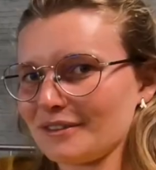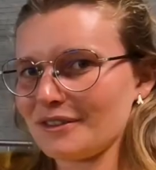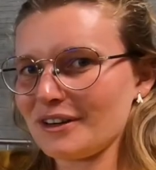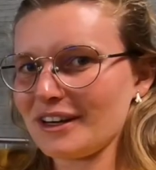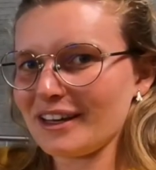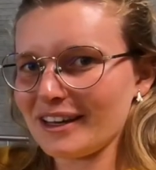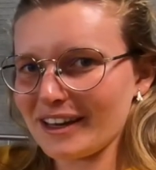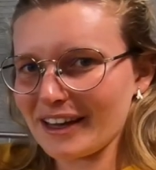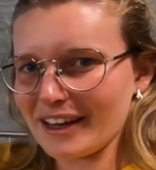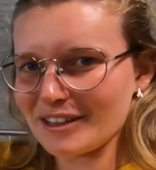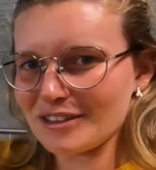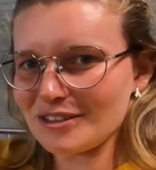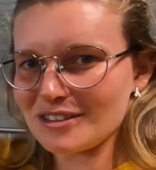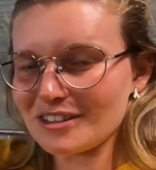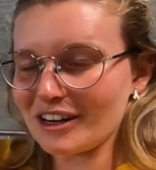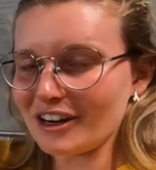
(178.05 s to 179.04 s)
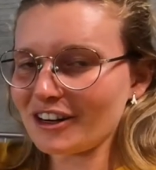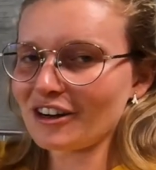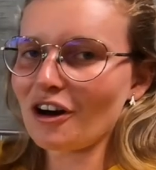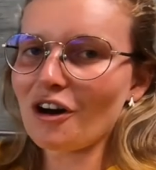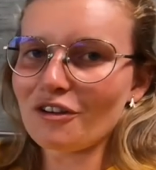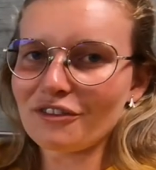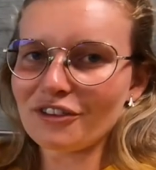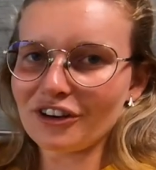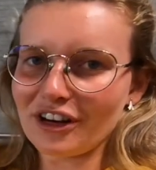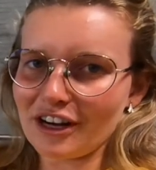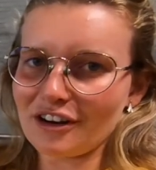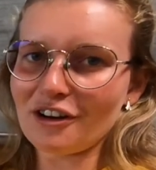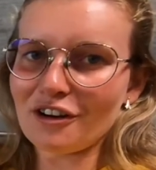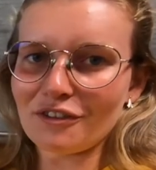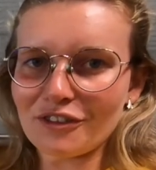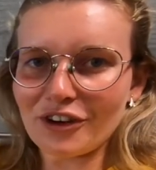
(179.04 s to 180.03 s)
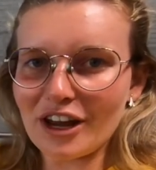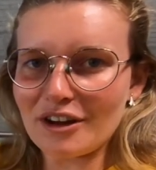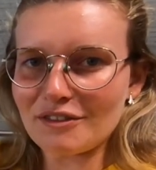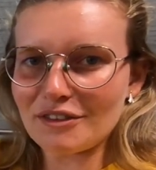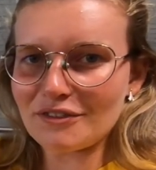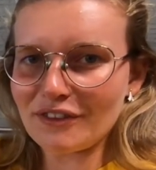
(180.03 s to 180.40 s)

Really, I had to start over and over every